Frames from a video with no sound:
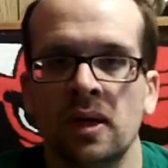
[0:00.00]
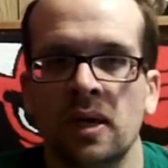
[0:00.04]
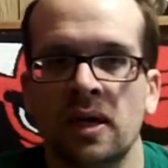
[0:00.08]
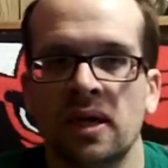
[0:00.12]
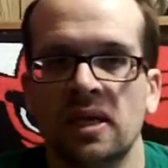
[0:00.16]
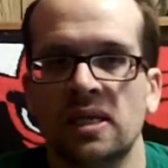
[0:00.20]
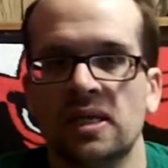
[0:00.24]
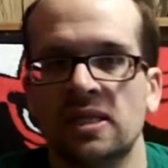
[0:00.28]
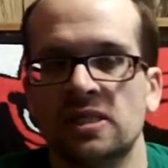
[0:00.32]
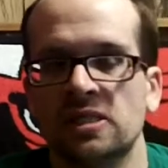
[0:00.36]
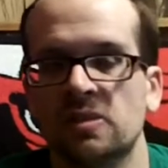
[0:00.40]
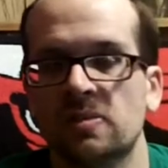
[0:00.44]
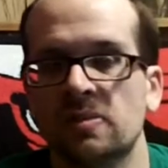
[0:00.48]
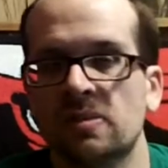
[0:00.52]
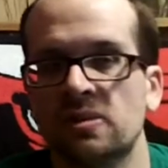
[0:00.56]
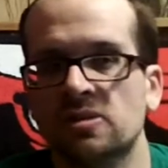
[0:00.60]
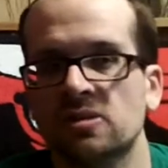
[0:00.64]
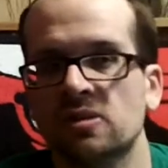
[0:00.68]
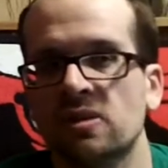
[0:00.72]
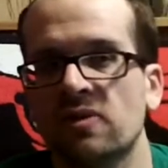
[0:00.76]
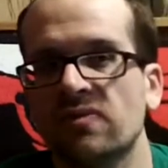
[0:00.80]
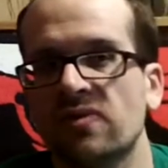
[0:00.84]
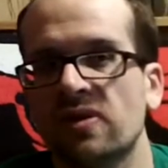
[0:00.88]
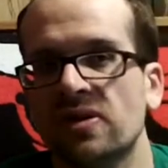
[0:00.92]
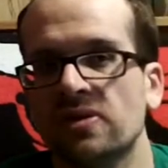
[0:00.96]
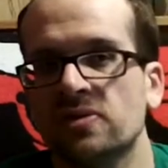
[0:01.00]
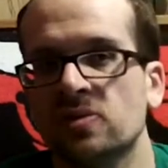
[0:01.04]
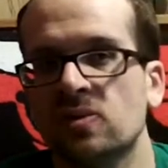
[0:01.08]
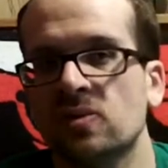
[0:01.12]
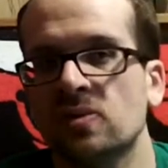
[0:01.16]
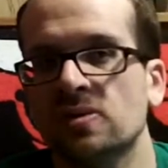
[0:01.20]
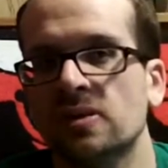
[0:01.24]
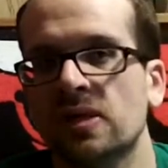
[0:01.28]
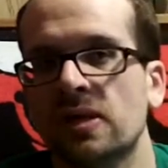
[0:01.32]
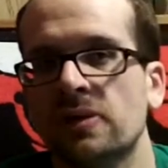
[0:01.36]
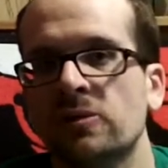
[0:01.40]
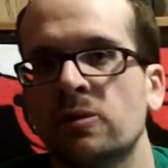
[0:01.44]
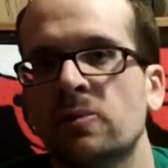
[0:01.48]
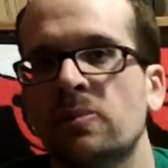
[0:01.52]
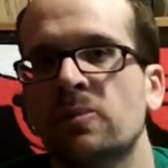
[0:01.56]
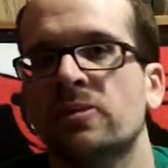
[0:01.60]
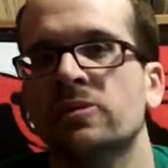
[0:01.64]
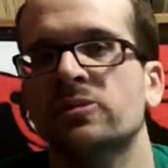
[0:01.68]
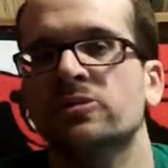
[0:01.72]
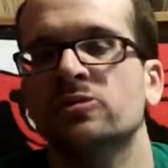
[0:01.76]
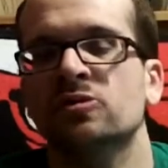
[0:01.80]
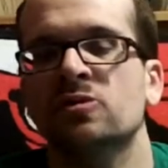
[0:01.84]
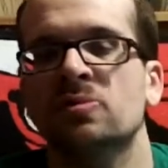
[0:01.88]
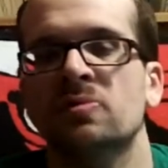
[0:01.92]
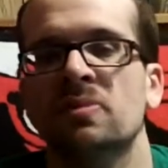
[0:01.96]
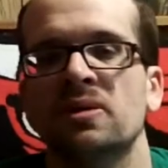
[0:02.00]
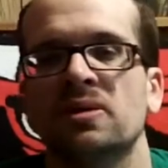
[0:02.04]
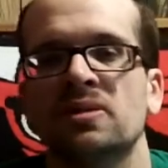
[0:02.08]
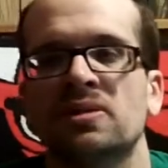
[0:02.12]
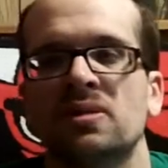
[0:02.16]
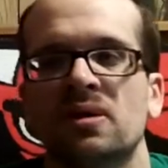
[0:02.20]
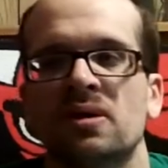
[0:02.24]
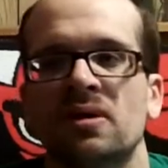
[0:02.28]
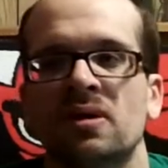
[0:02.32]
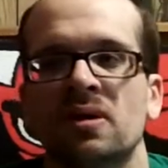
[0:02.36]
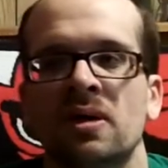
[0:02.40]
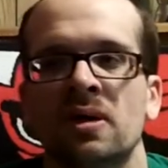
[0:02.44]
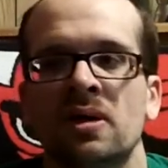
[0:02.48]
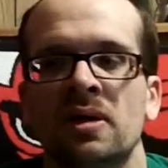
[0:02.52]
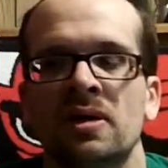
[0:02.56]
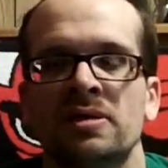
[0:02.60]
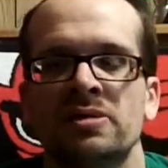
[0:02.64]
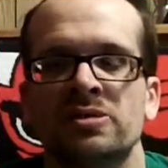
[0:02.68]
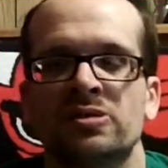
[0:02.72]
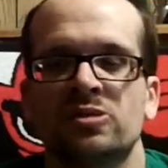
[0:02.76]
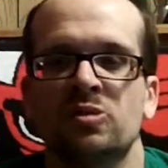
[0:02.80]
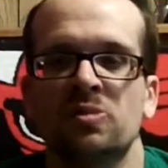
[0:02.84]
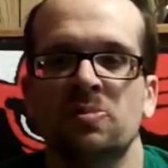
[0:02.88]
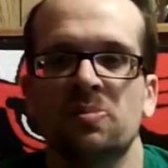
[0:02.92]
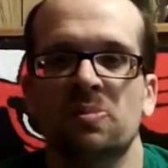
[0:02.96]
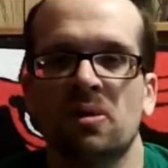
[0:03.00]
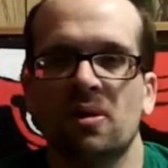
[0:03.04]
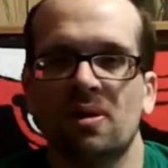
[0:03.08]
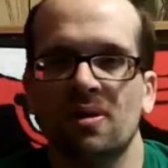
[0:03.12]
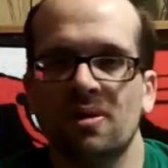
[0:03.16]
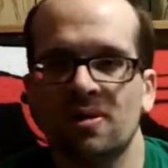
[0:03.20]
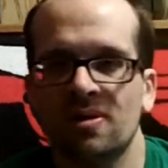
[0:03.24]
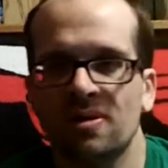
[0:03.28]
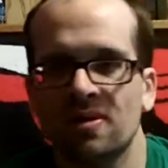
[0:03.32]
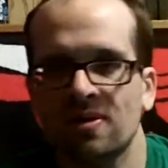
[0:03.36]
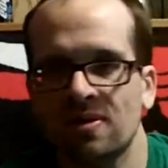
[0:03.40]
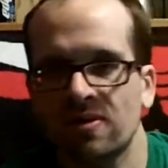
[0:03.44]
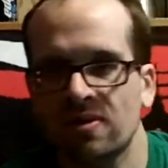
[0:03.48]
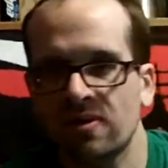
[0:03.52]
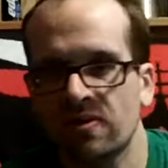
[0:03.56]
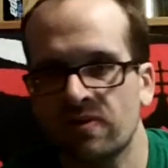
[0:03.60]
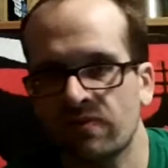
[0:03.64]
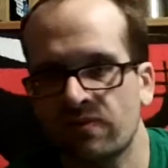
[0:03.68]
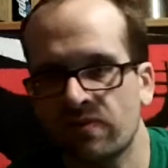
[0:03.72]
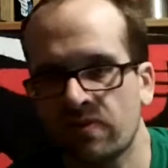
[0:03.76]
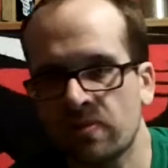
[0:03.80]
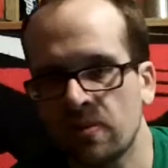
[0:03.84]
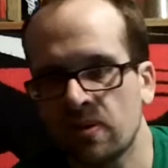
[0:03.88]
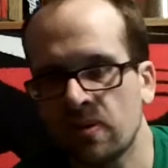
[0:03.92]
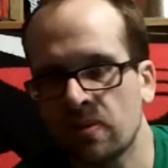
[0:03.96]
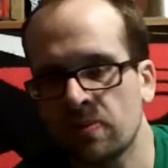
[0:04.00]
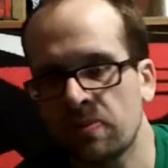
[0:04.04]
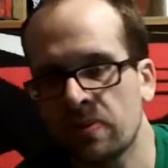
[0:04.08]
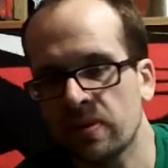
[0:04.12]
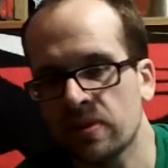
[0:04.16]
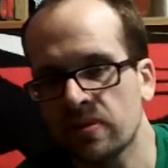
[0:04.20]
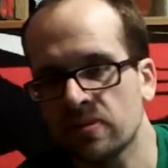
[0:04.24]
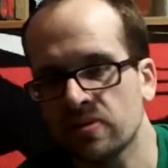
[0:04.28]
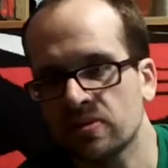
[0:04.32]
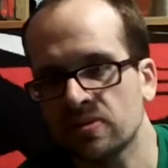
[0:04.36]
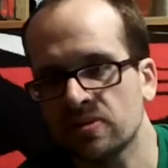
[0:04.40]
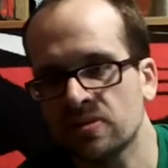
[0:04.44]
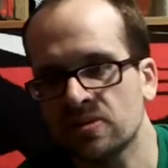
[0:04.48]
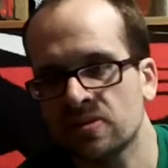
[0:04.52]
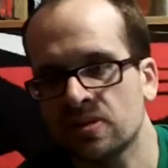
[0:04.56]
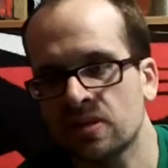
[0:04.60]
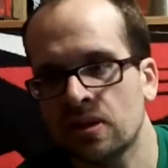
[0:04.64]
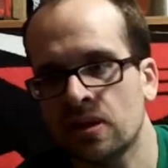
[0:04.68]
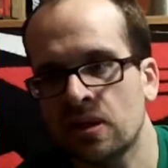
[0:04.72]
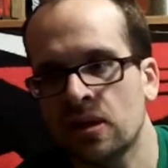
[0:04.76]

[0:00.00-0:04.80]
And I said to myself, that's the only time the Bears can make the Super Bowl from a Bears